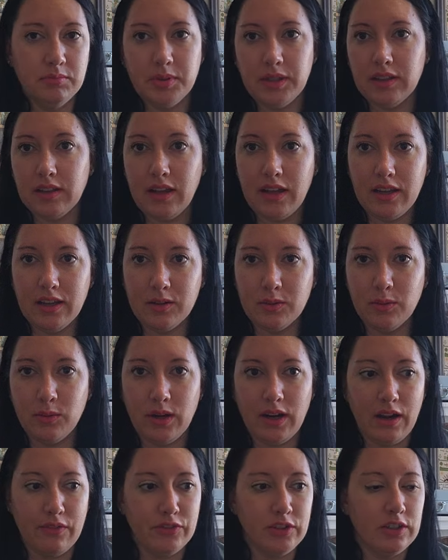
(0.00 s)
be like,
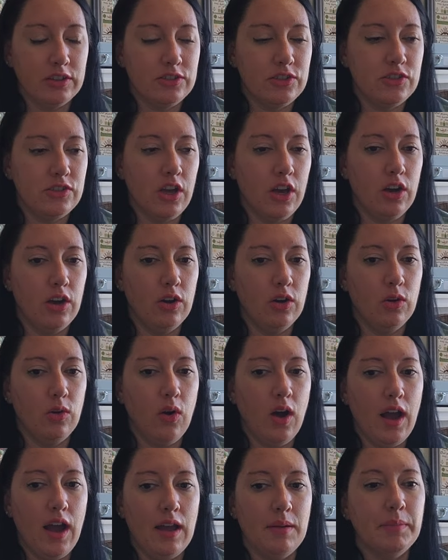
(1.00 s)
whatever.
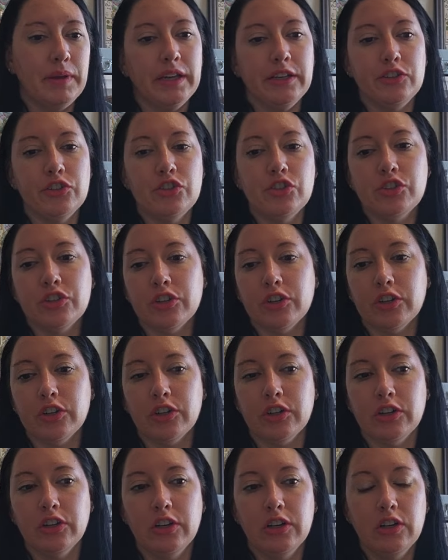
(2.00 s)
So I made
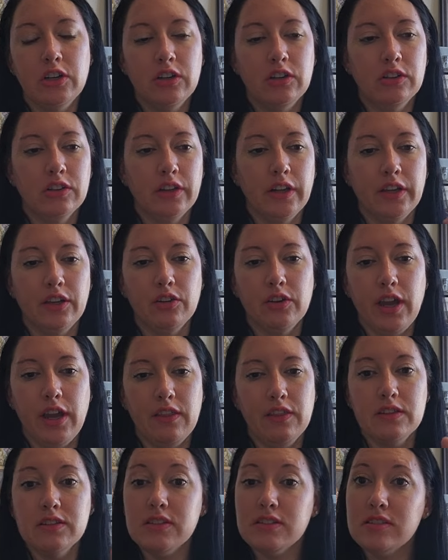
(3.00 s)
sure like,
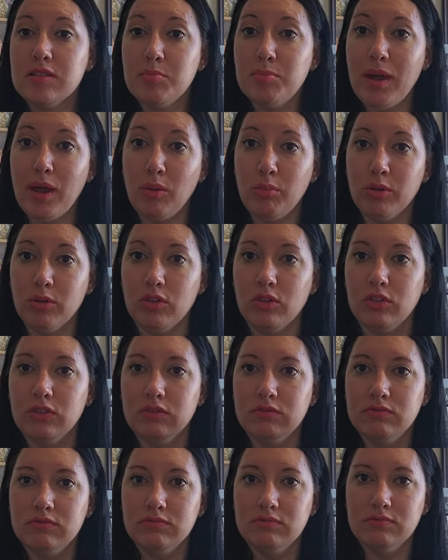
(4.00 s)
okay, this is a bell pull
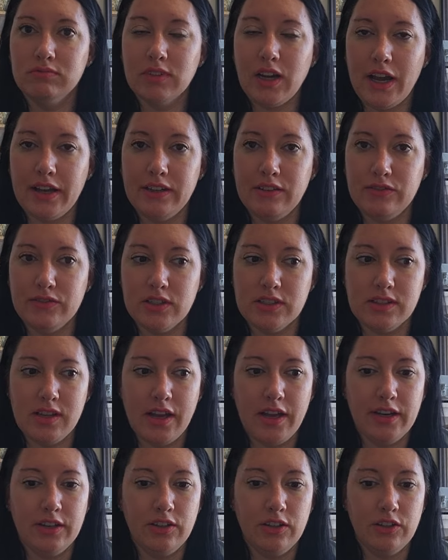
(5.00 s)
kind of
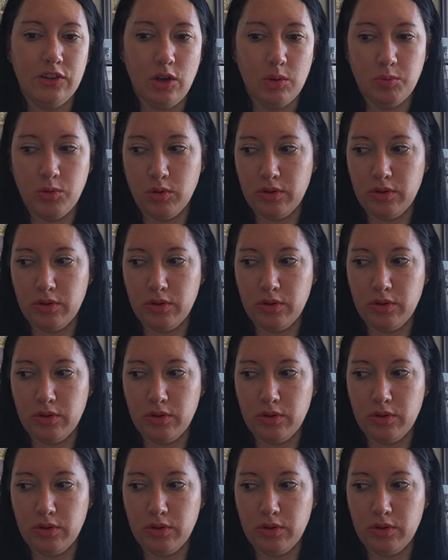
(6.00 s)
design, no